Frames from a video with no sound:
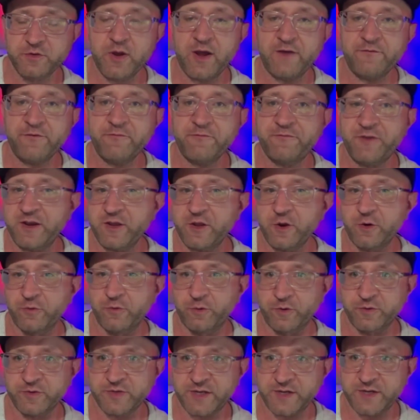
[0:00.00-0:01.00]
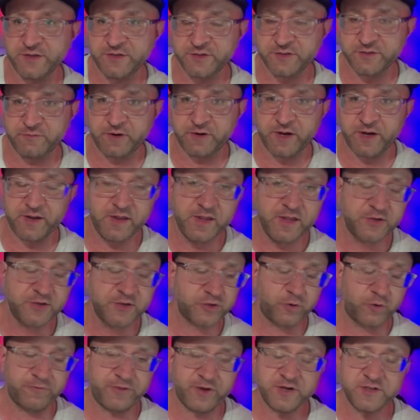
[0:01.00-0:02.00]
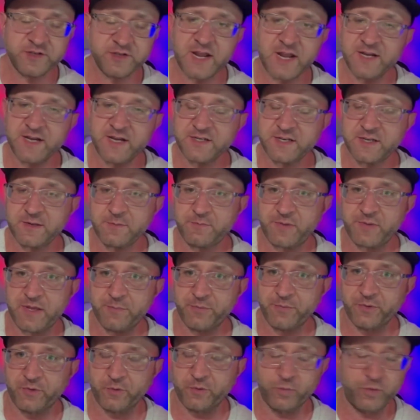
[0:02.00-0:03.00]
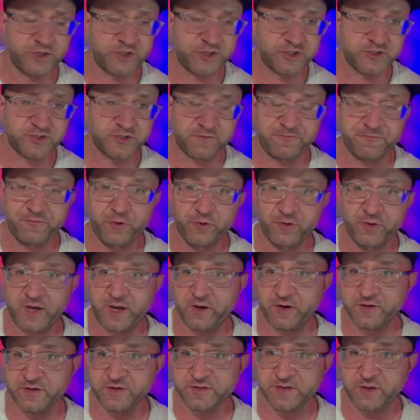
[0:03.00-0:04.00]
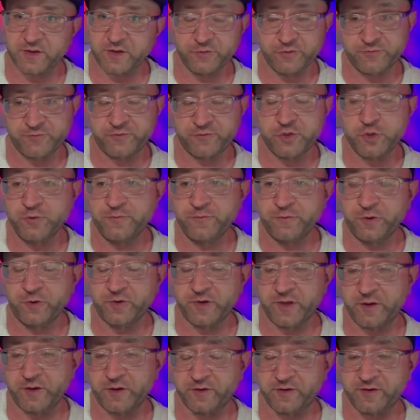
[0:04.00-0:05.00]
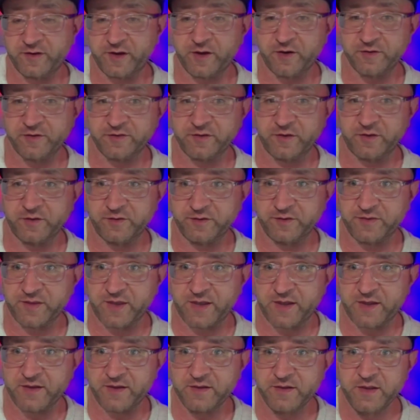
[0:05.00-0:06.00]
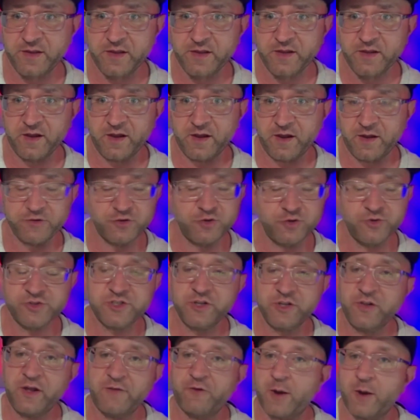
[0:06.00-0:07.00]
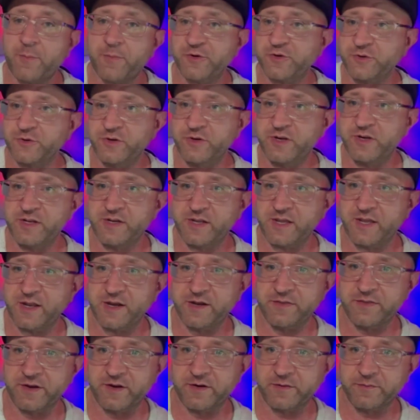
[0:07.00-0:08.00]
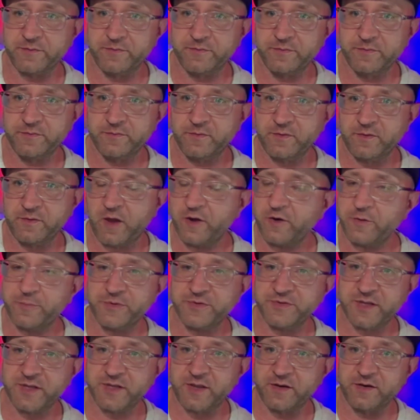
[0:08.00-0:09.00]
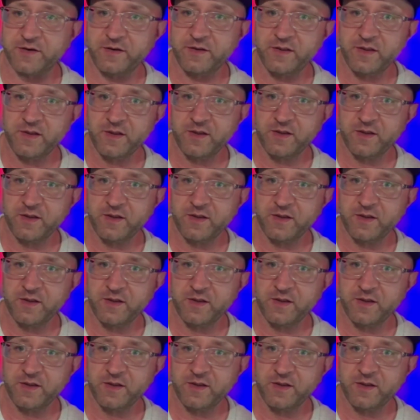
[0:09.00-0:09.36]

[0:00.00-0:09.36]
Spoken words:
You have a video rotation, right? So if there's 19 people, which is a full carousel, two full carousels at that, you still have opportunity to get in there, 100%.